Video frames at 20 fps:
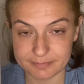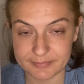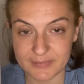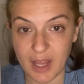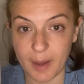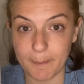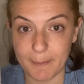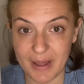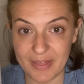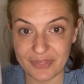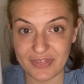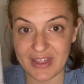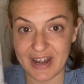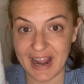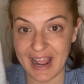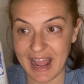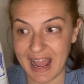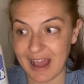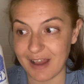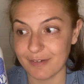a month and a
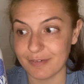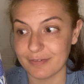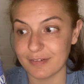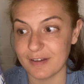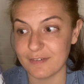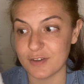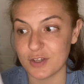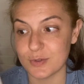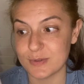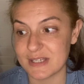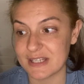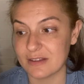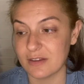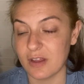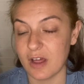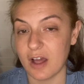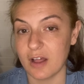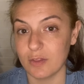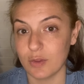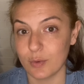half, if you did
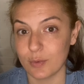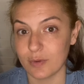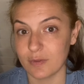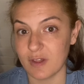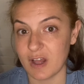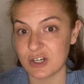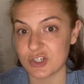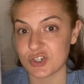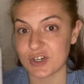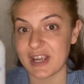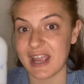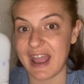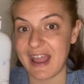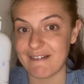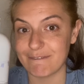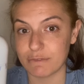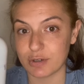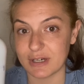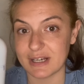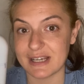a load of laundry
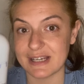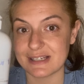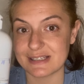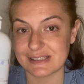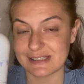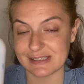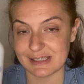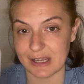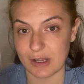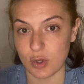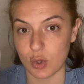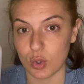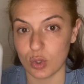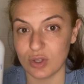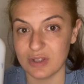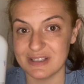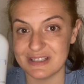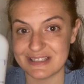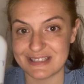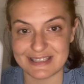every
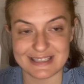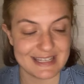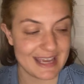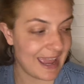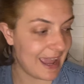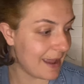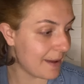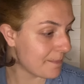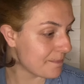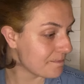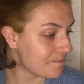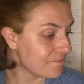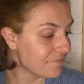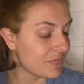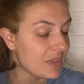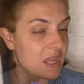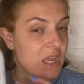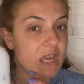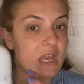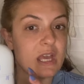single day.
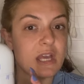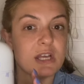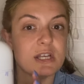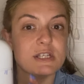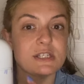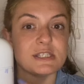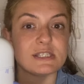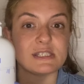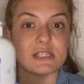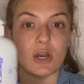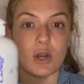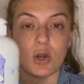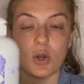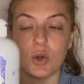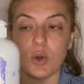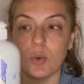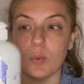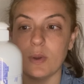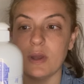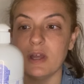
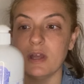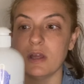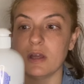So,